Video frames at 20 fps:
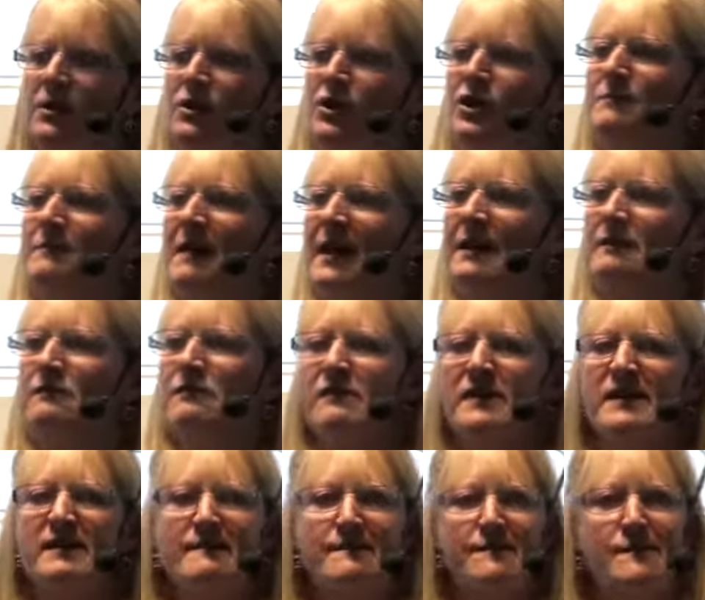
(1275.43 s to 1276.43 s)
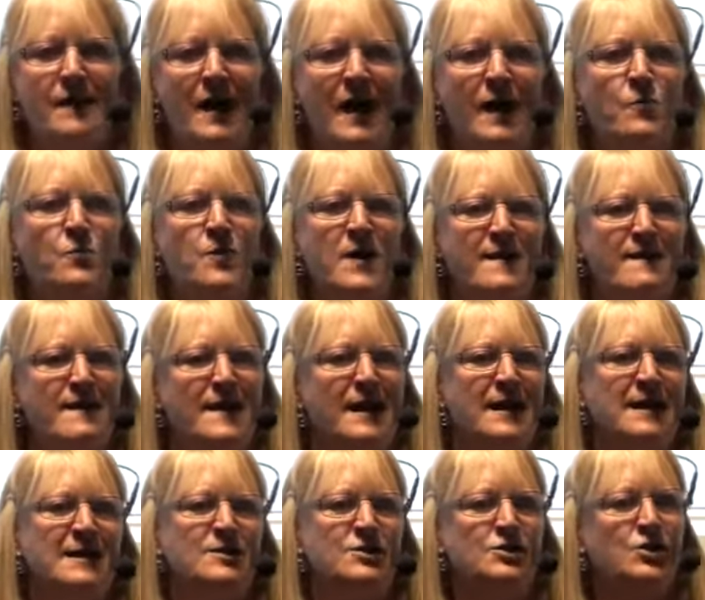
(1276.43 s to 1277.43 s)
you may think that when
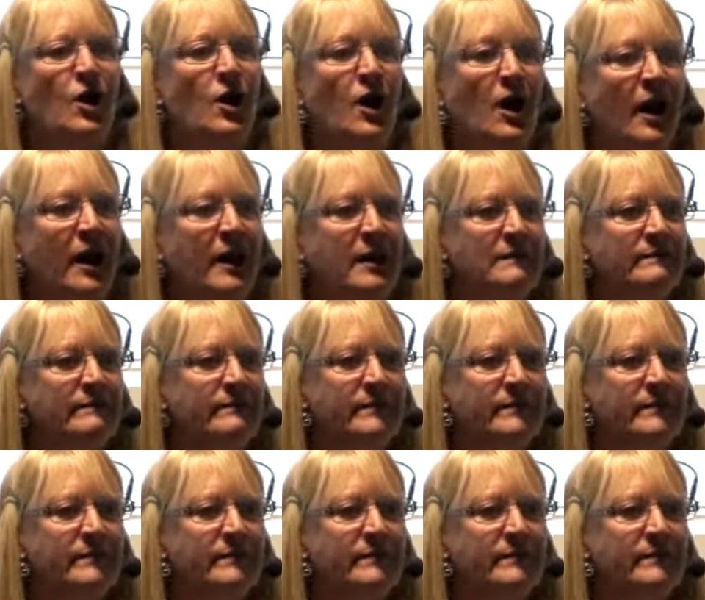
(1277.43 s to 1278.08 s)
they die,